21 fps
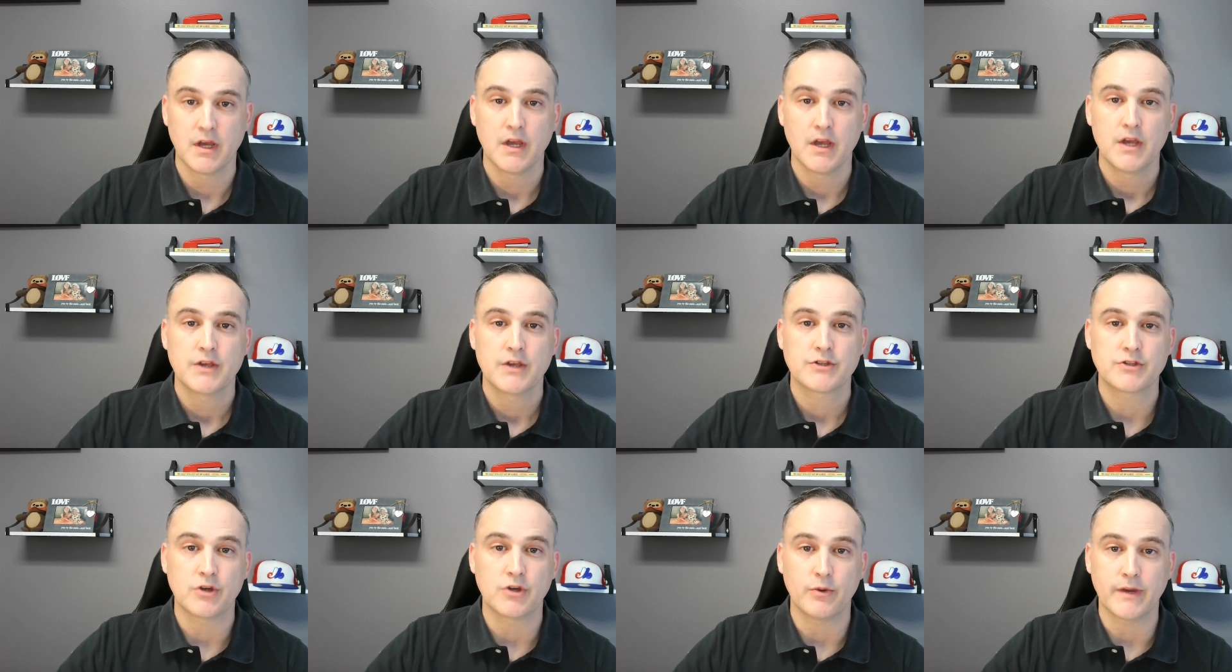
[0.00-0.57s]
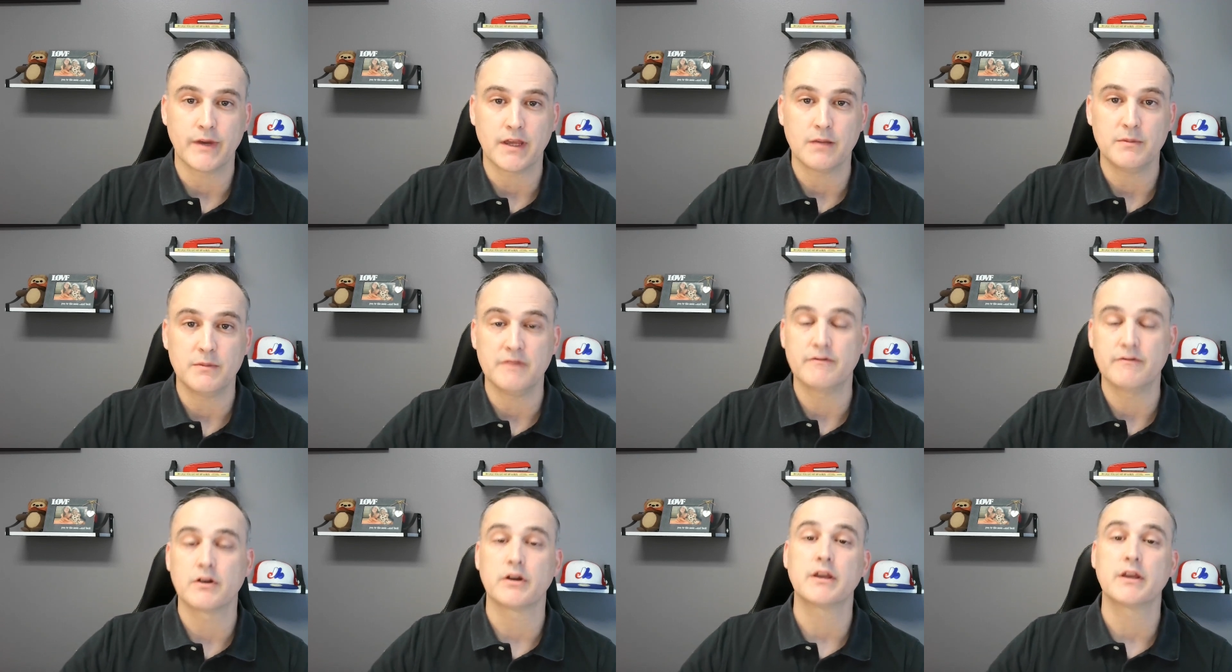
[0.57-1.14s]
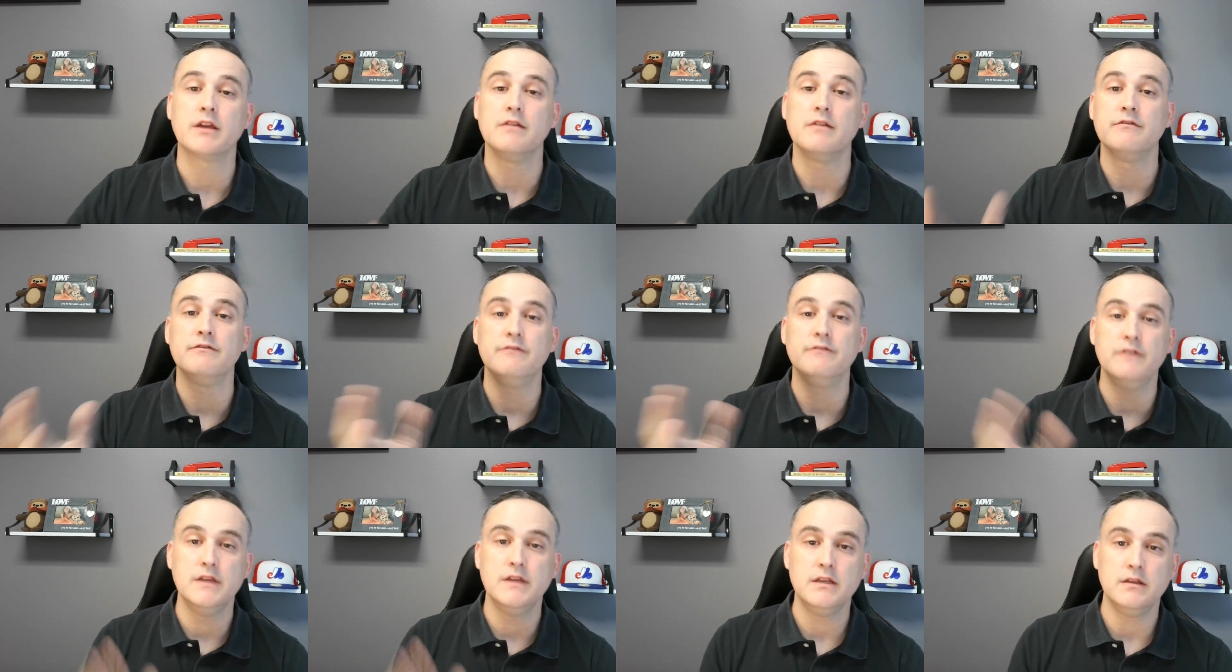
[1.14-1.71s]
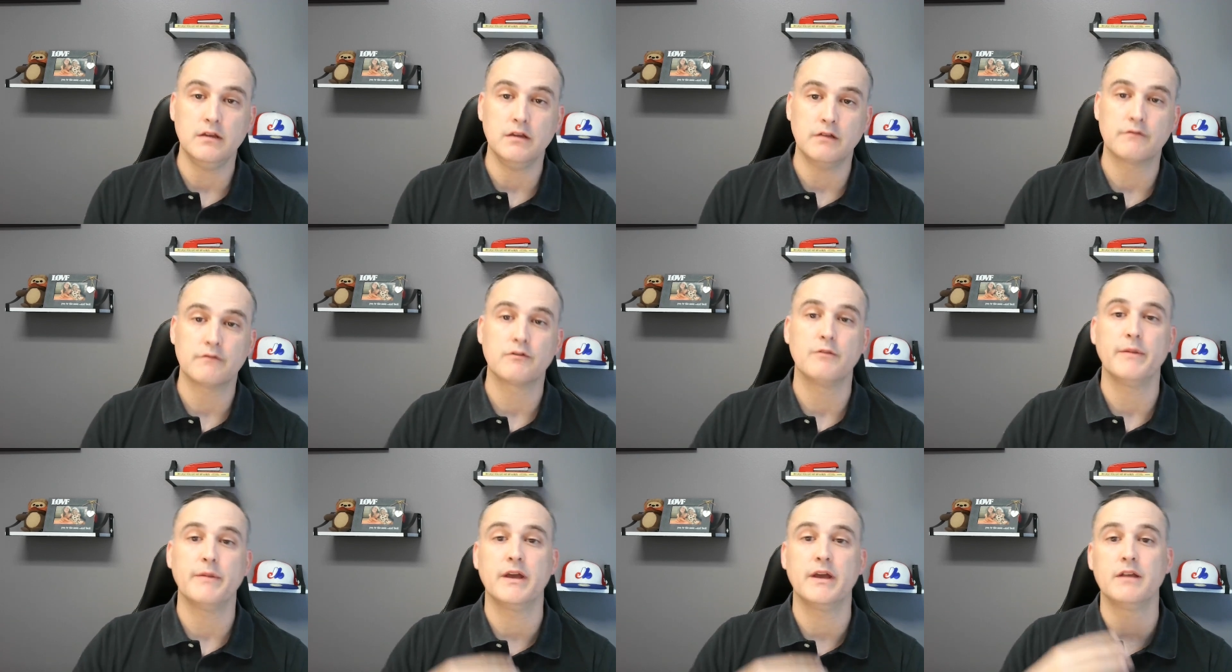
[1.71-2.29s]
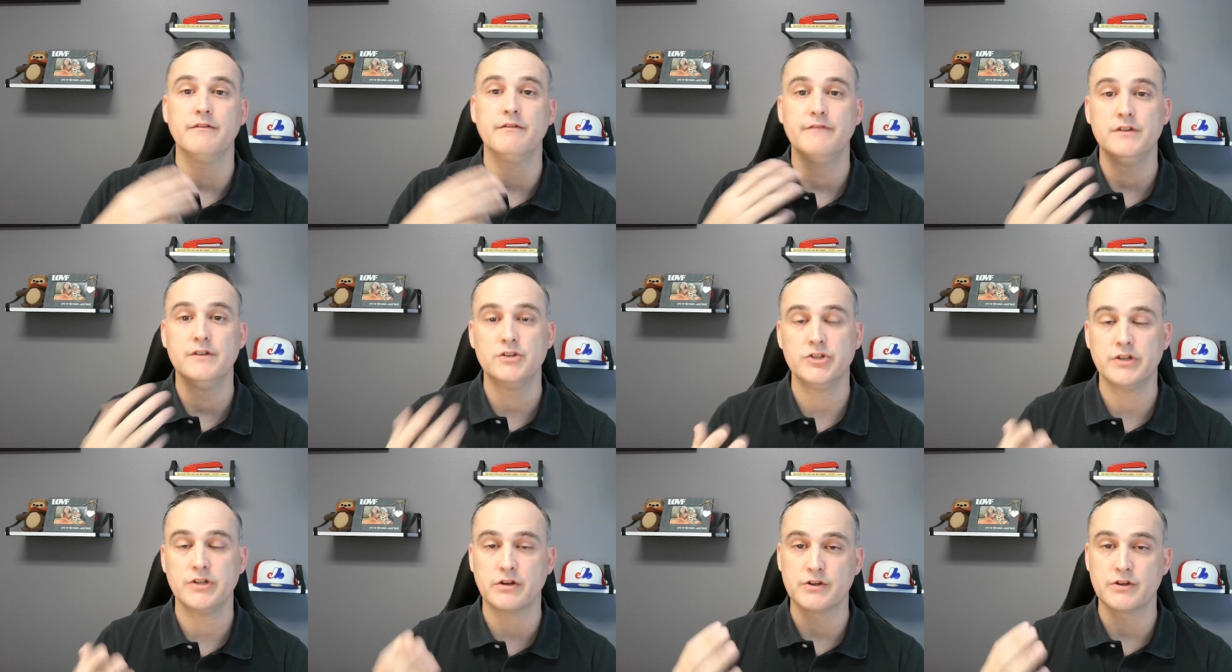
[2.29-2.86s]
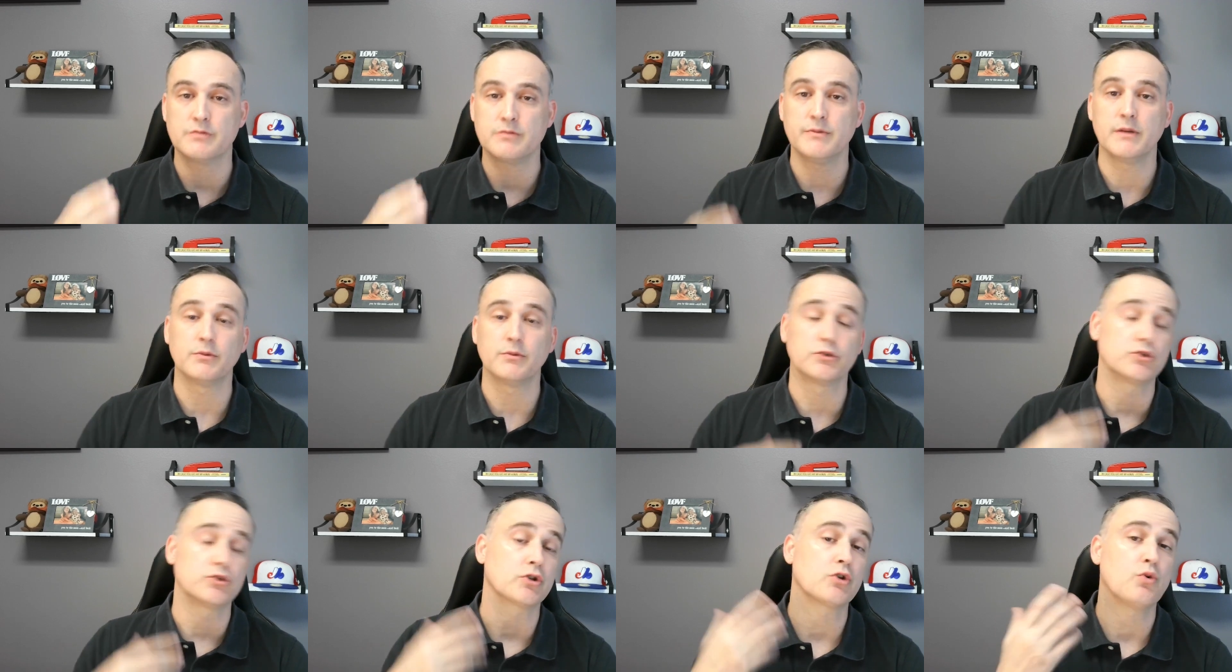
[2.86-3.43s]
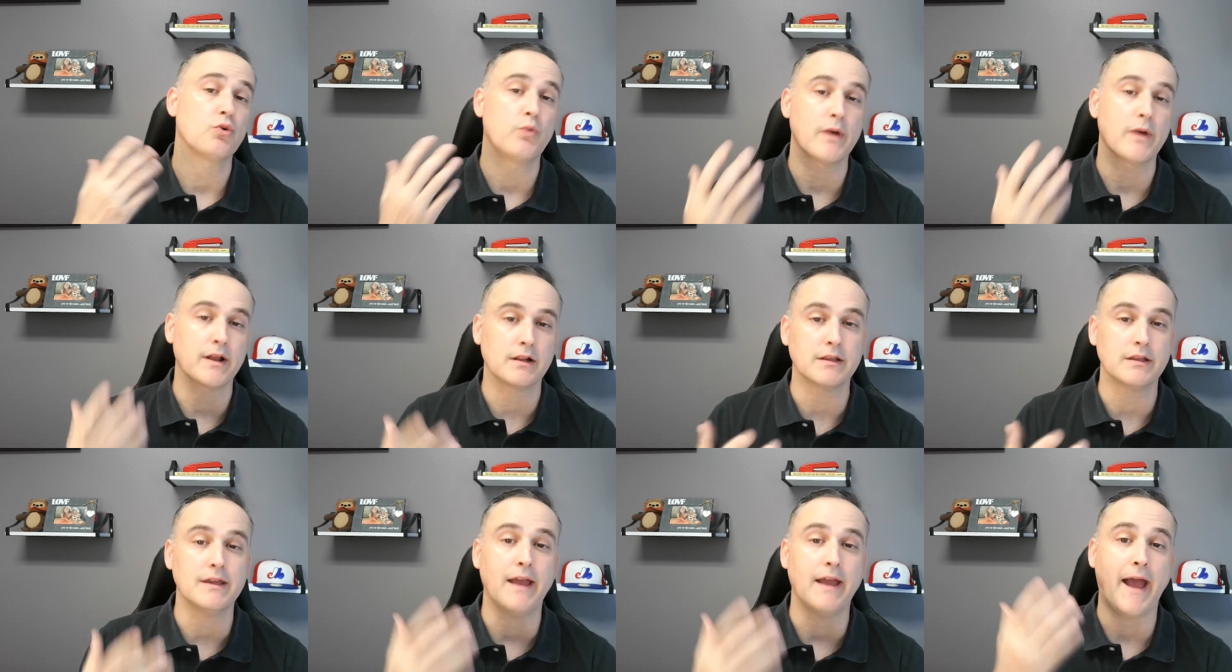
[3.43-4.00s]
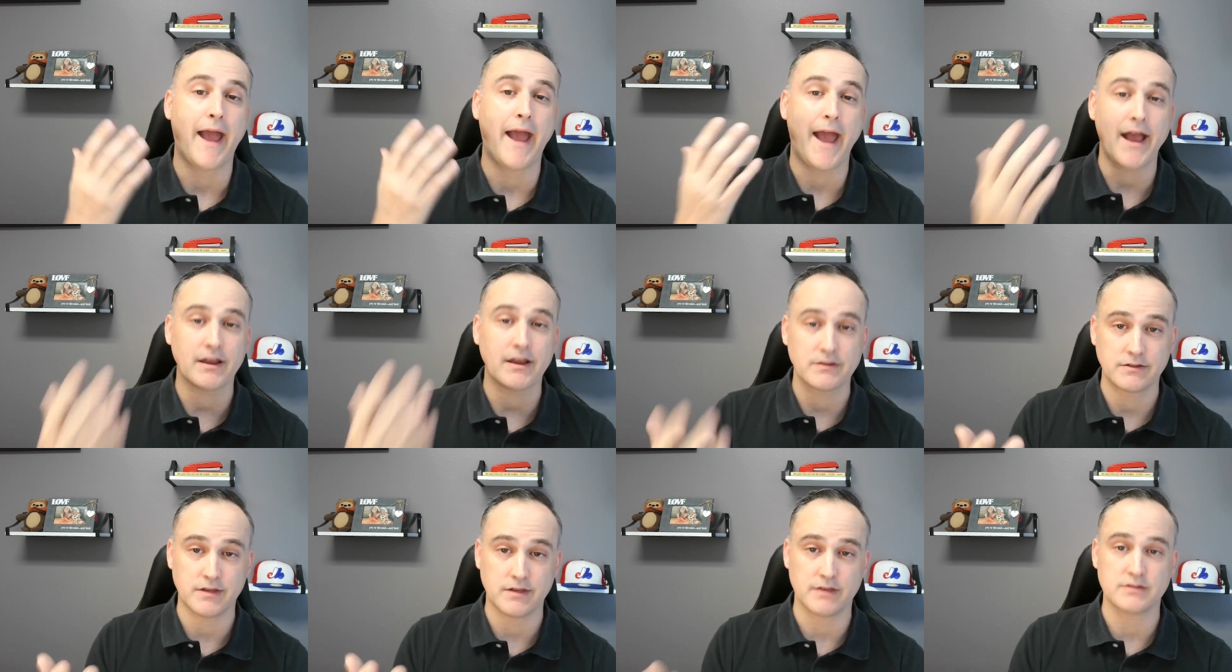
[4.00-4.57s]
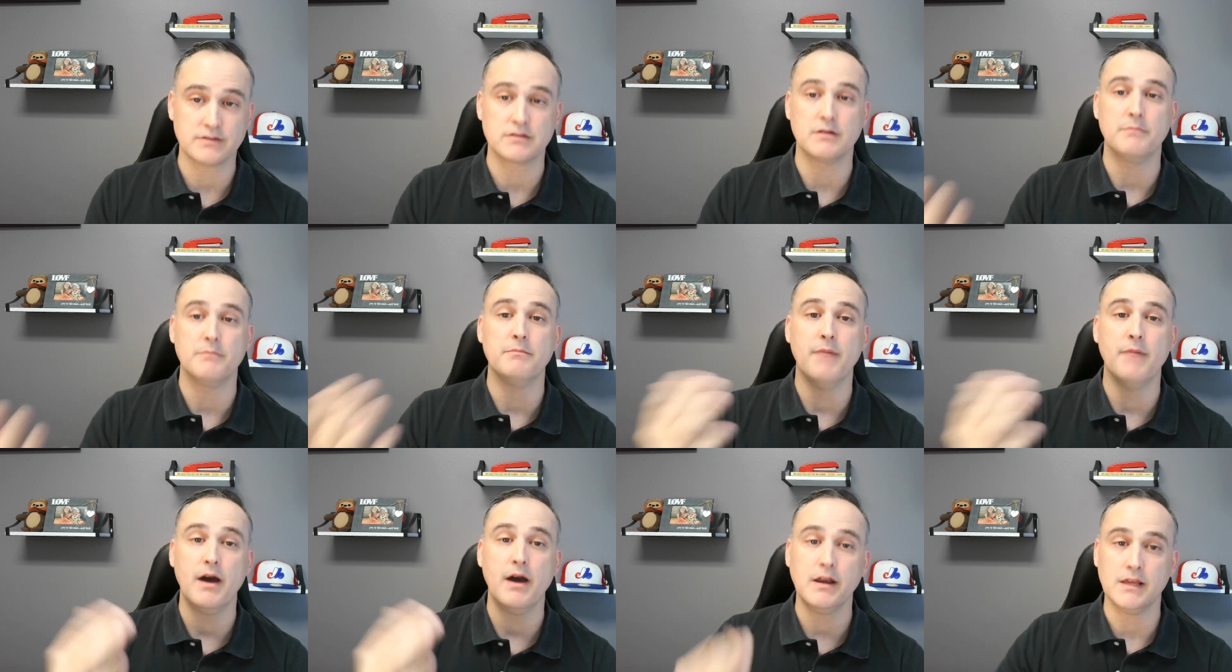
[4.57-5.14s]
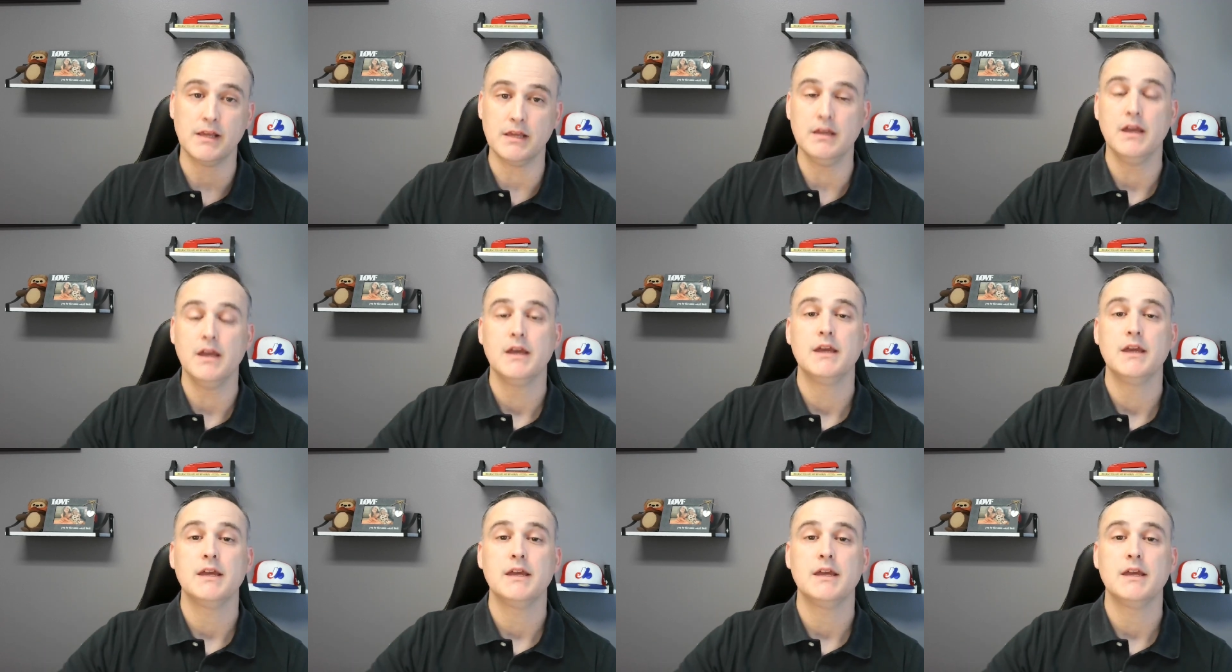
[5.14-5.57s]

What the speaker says: So it can be very convenient for beneficiaries to be able to quickly access the money